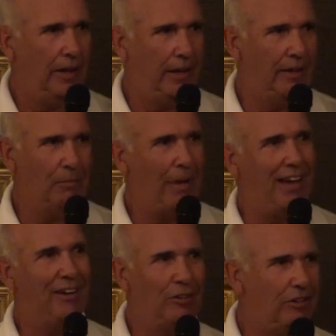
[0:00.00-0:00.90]
and he
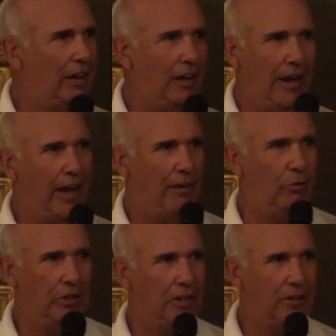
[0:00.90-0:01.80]
managed, and I
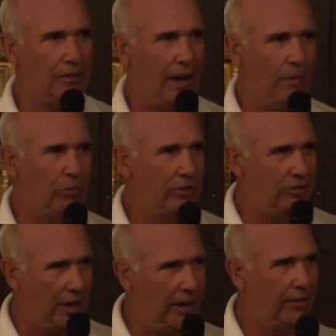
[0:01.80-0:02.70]
had a really good time with
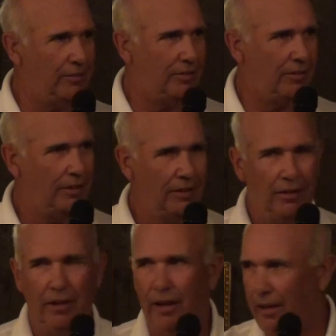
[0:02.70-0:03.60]
the Giants.
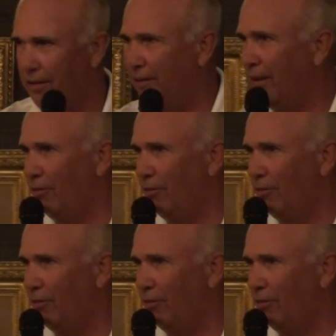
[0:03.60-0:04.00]
And